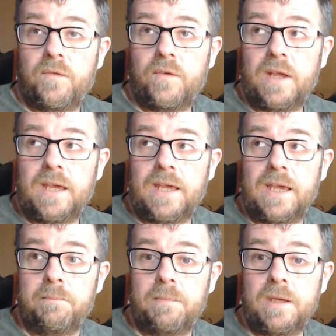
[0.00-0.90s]
a
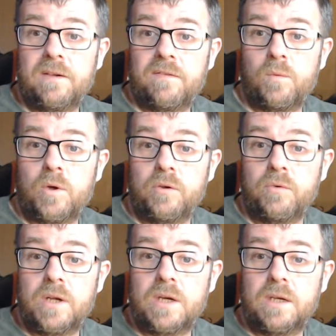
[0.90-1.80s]

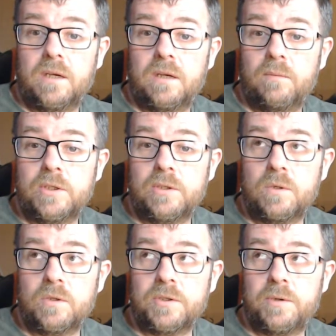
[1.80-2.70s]
BF109, which
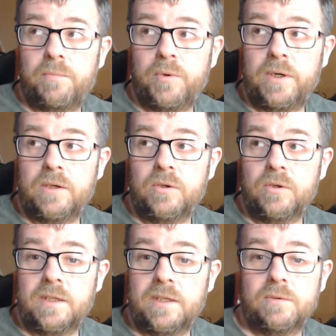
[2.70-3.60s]
was pretty good, and
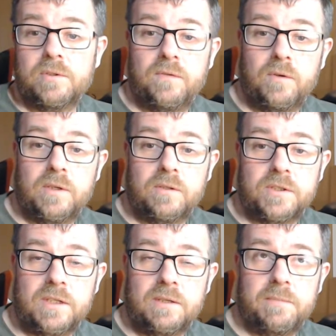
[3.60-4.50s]
there was a few little
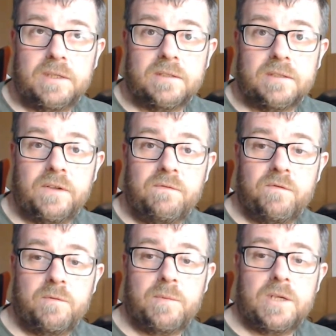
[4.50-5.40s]
snippets of
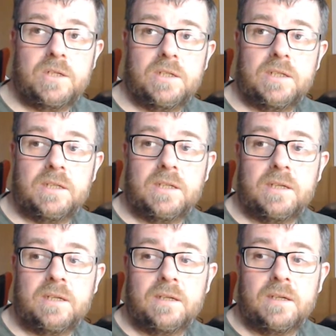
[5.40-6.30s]
information in there.
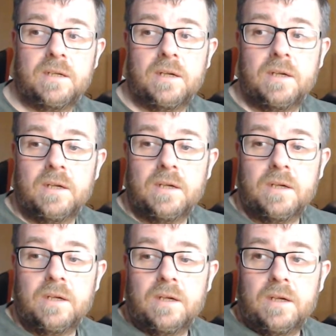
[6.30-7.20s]

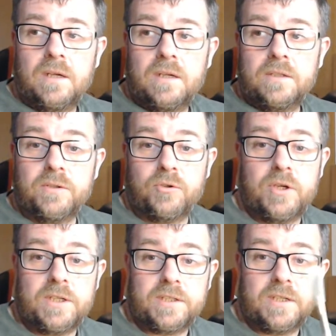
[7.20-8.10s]
So
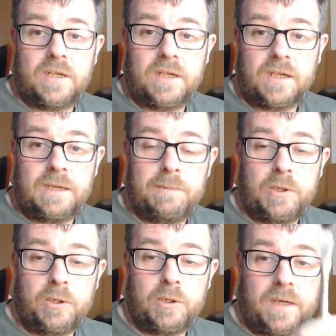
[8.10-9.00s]
Chris, keep it
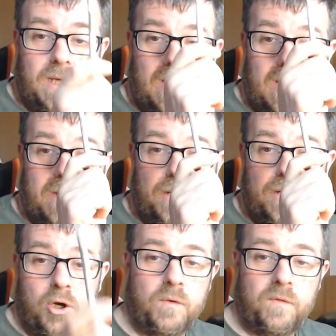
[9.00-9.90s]
up, and
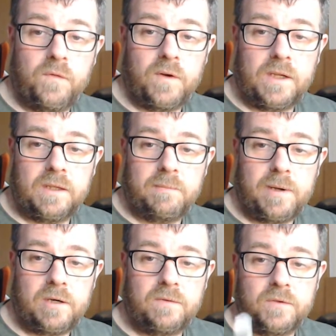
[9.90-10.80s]
hopefully the pair
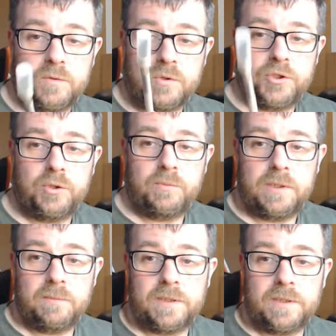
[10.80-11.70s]
of us will soon be able
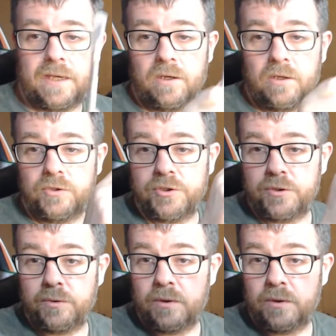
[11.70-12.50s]
to get onto